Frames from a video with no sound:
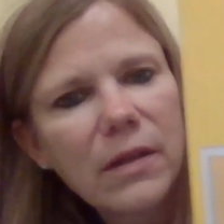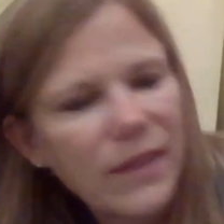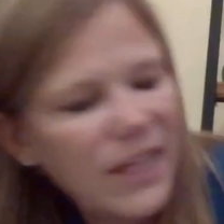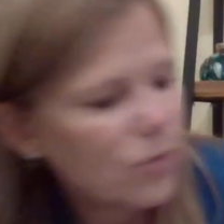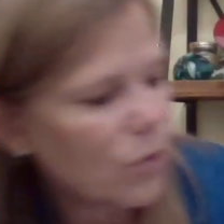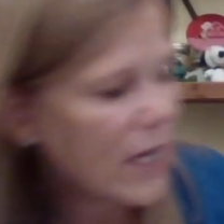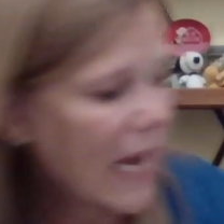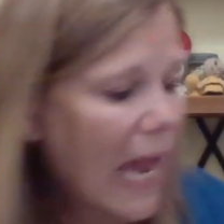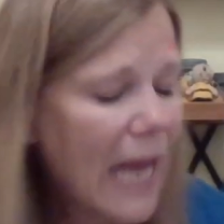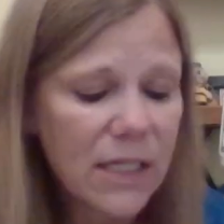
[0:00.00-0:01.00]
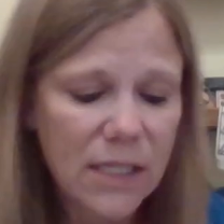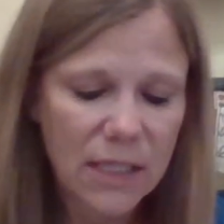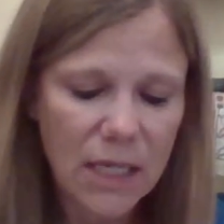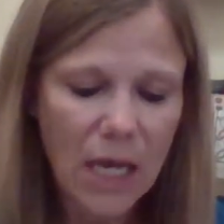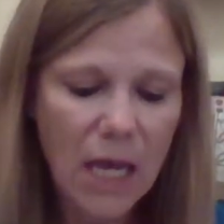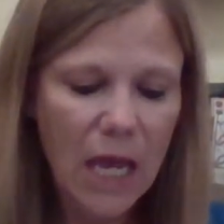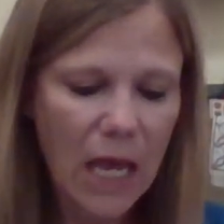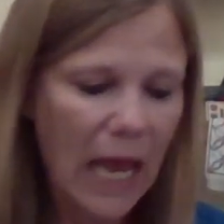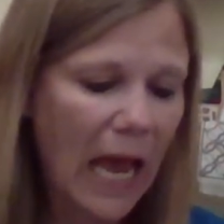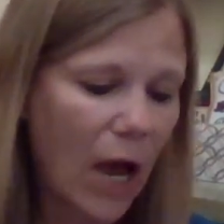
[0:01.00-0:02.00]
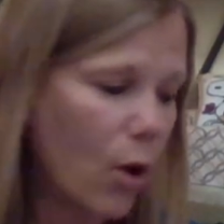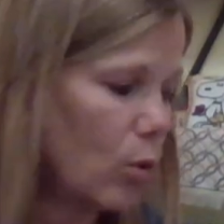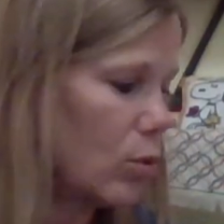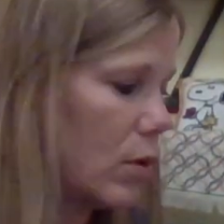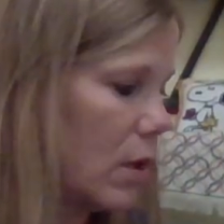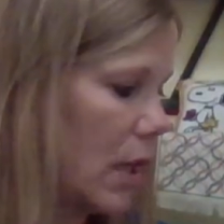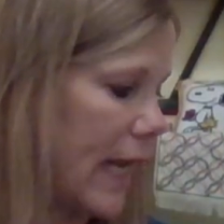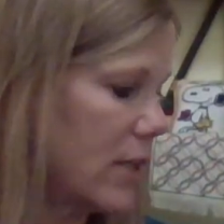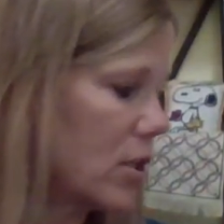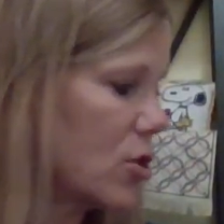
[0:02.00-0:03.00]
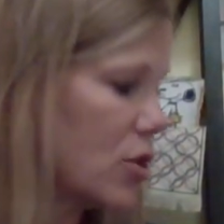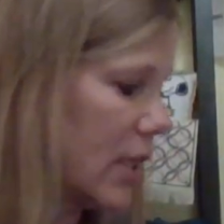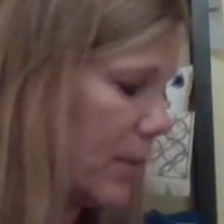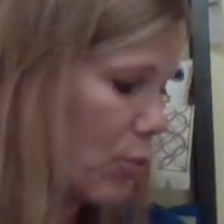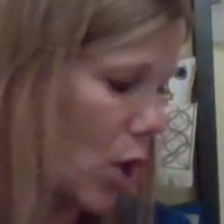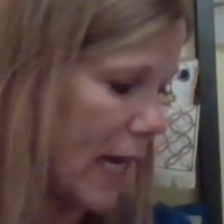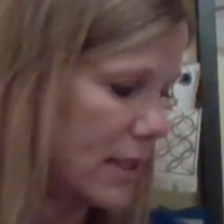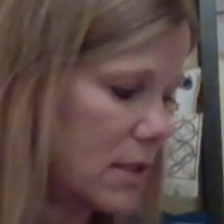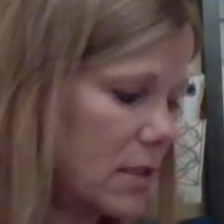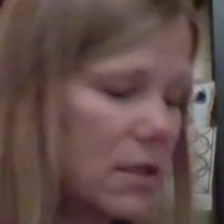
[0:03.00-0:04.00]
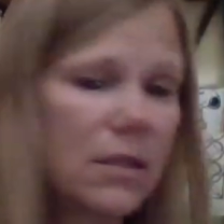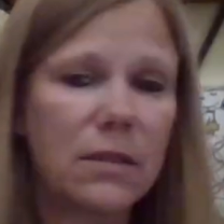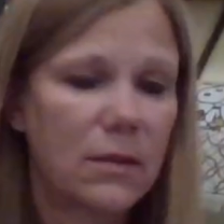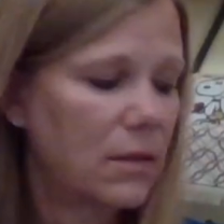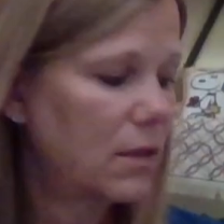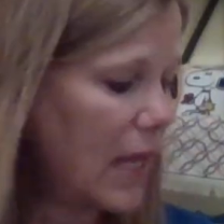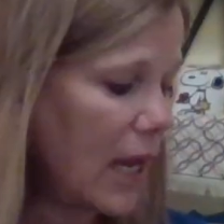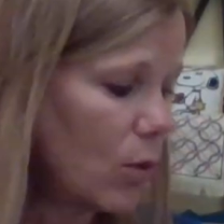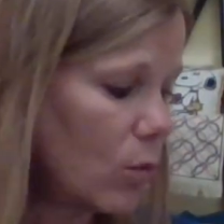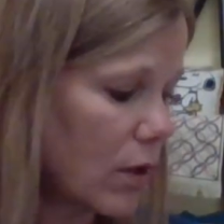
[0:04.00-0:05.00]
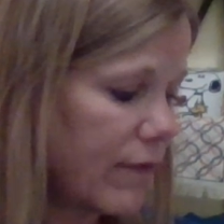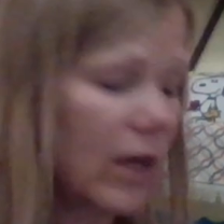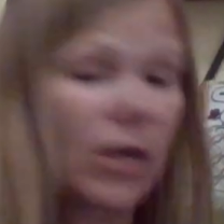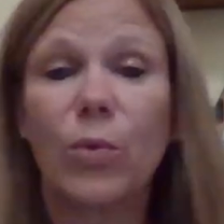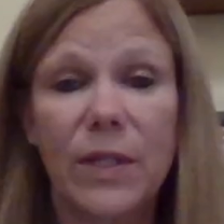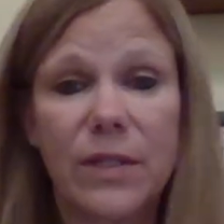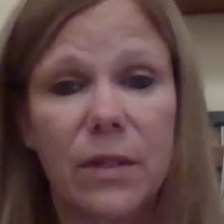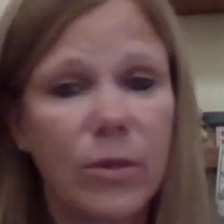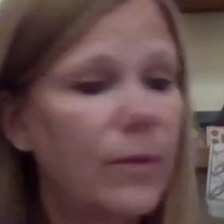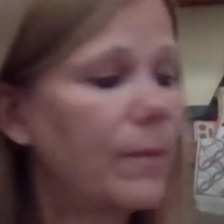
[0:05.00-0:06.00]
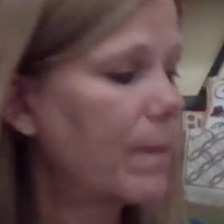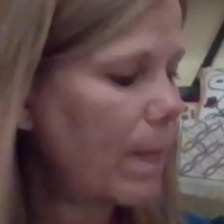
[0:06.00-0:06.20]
one. These were not outlandishly priced. They were very reasonable.